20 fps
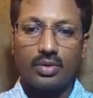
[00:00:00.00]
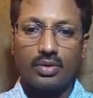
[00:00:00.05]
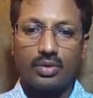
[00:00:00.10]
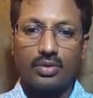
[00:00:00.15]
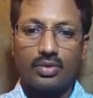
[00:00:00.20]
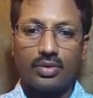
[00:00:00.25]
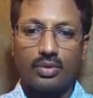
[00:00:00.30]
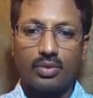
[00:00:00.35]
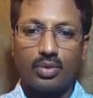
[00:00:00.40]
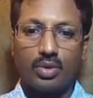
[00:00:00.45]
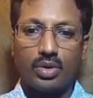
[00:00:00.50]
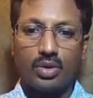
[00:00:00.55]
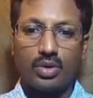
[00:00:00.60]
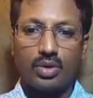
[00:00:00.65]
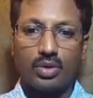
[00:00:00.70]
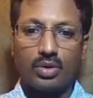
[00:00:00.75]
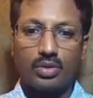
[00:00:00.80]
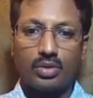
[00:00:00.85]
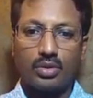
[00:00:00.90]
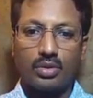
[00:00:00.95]
If you
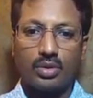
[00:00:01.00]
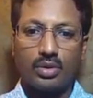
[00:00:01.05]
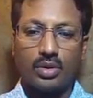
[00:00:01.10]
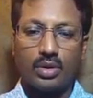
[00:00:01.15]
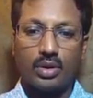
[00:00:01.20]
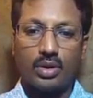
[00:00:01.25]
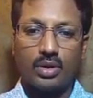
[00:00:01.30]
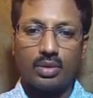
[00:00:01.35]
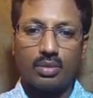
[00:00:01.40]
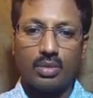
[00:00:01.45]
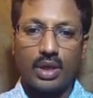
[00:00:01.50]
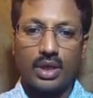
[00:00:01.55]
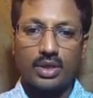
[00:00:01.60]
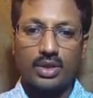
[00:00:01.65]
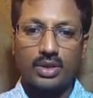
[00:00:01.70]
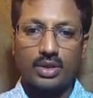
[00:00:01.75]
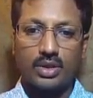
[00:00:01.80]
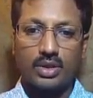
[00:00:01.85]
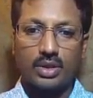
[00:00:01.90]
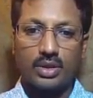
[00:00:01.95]
want to
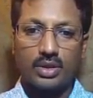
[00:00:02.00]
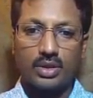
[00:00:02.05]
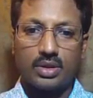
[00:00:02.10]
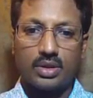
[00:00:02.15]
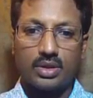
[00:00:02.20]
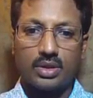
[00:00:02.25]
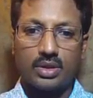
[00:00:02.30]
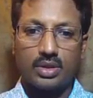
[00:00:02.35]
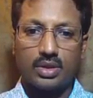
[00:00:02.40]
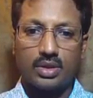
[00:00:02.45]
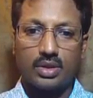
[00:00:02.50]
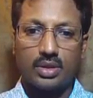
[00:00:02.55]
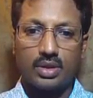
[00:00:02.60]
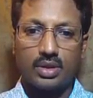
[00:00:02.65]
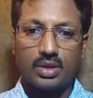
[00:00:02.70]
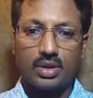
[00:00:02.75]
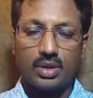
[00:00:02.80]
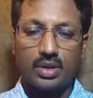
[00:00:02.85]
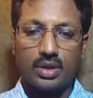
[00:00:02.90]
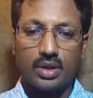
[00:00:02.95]
match this,
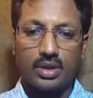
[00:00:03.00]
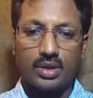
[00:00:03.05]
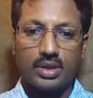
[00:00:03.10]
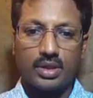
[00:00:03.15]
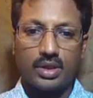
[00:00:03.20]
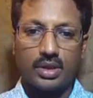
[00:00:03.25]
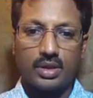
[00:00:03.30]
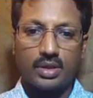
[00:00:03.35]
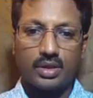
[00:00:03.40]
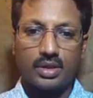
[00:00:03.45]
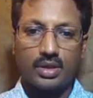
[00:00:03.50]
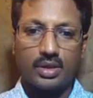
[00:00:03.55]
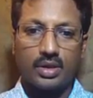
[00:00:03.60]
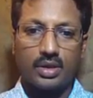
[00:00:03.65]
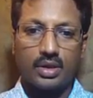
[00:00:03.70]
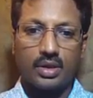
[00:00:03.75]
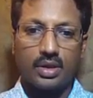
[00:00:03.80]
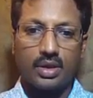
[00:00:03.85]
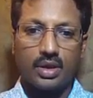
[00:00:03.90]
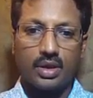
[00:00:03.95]
let's see
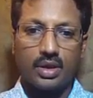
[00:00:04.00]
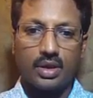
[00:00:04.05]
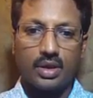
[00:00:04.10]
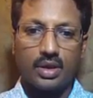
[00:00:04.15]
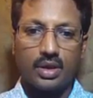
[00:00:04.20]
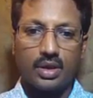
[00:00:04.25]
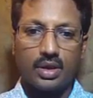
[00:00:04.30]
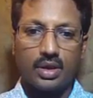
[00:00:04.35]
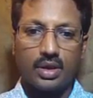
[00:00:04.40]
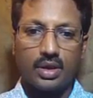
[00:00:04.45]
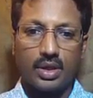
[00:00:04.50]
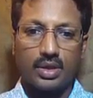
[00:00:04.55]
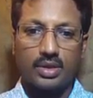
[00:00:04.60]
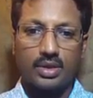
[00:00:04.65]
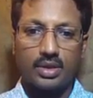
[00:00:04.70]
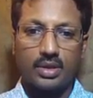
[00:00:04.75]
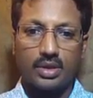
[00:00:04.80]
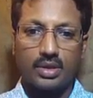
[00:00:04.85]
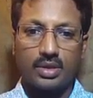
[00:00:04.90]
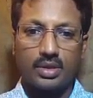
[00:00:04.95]
how to
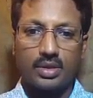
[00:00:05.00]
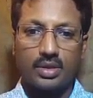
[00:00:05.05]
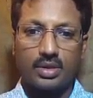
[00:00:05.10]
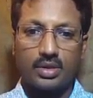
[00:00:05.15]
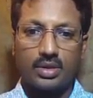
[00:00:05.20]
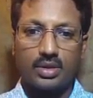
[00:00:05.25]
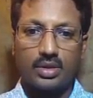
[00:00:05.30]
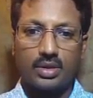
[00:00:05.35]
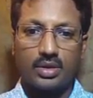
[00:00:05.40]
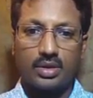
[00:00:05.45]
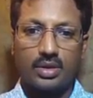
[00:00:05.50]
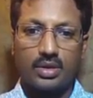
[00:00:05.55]
match this.